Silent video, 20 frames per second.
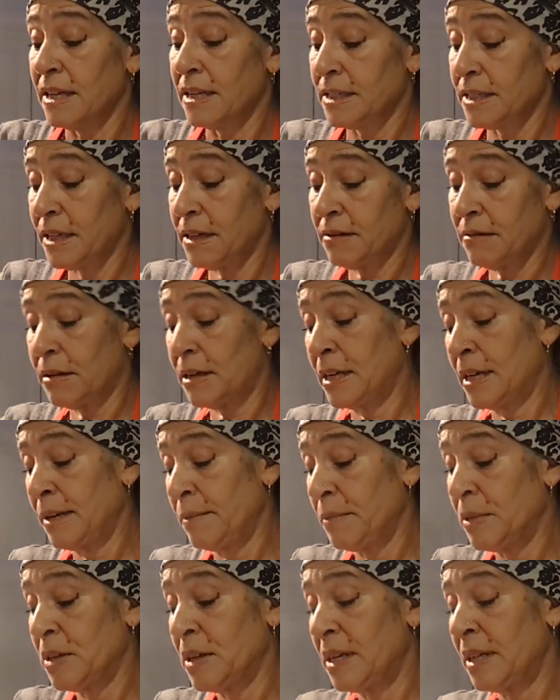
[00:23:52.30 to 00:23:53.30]
So
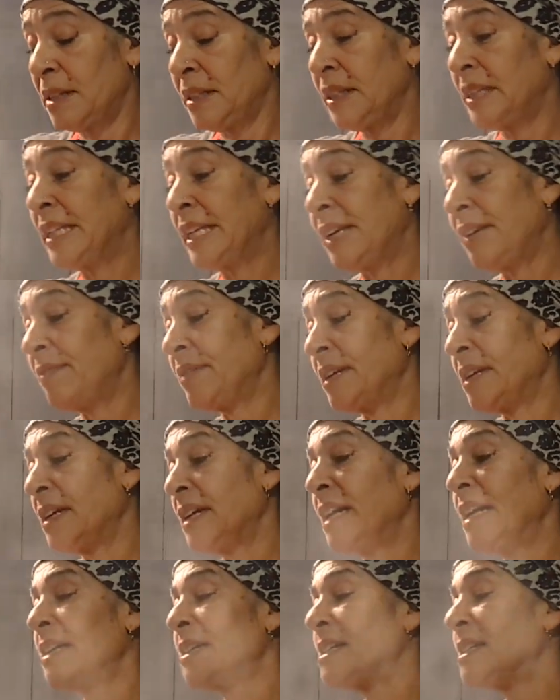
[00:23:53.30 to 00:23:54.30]
I'm going to leave it
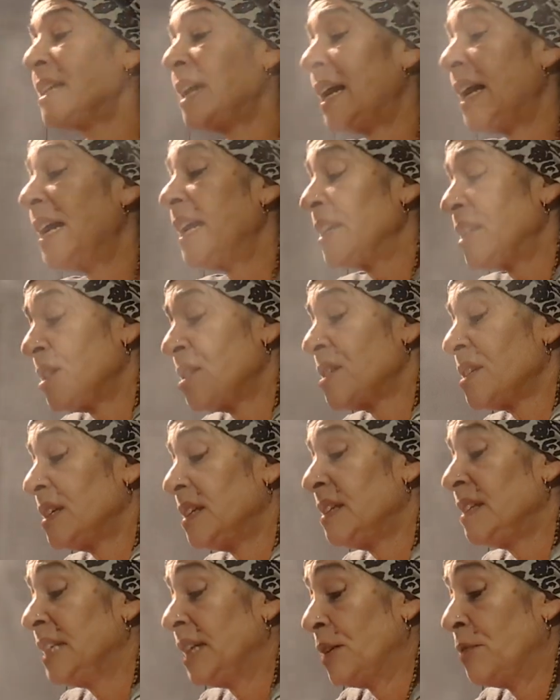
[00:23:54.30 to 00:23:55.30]
a touch
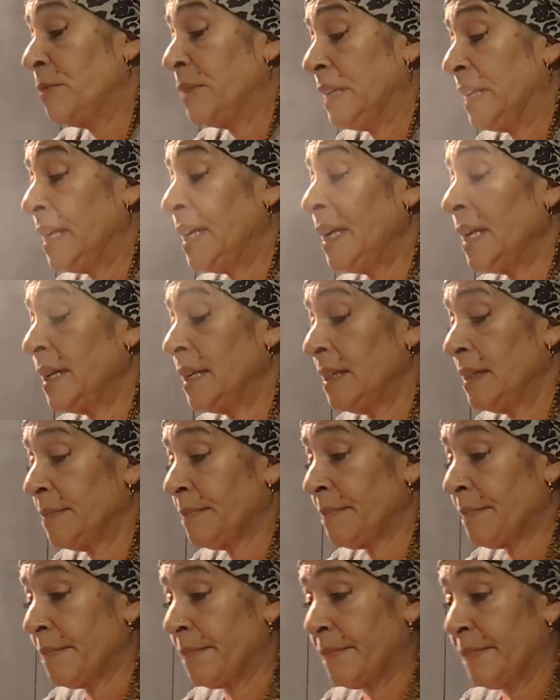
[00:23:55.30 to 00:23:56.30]
liquidy.
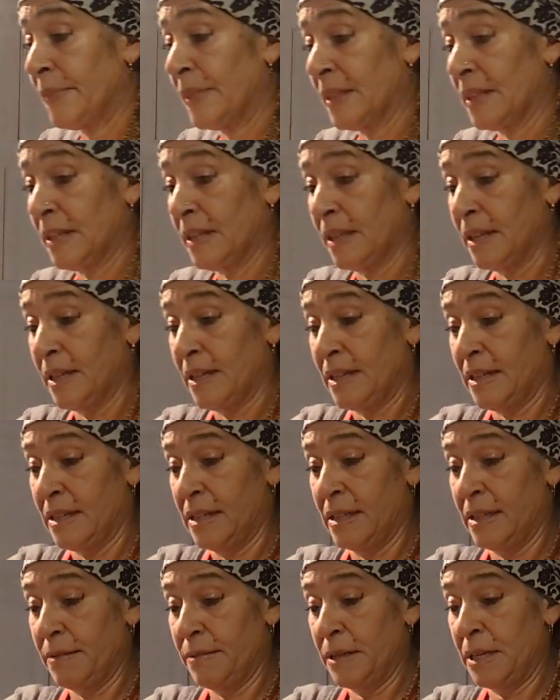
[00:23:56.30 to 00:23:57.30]

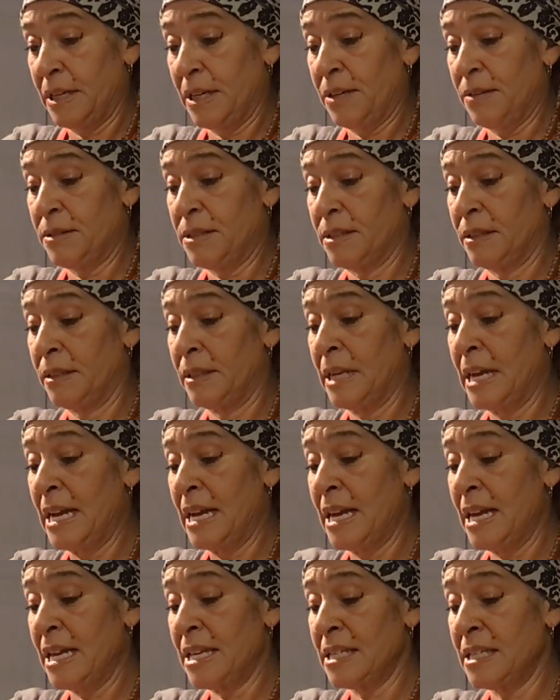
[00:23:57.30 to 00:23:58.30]
I'm going to use the
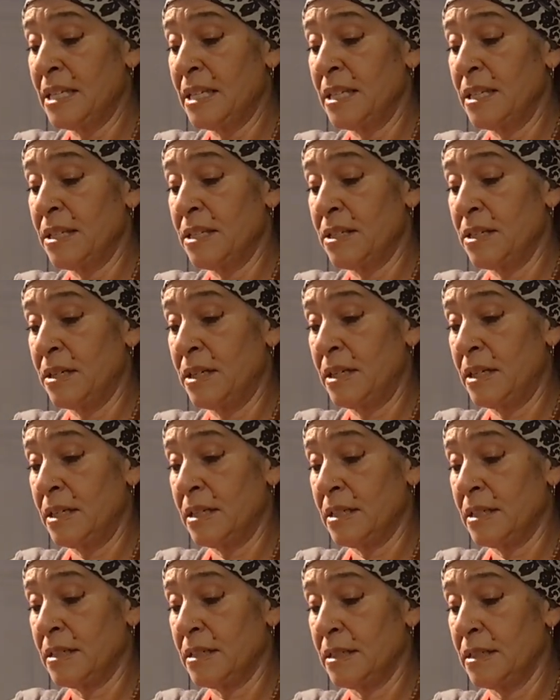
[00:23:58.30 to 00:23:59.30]
last of the stock.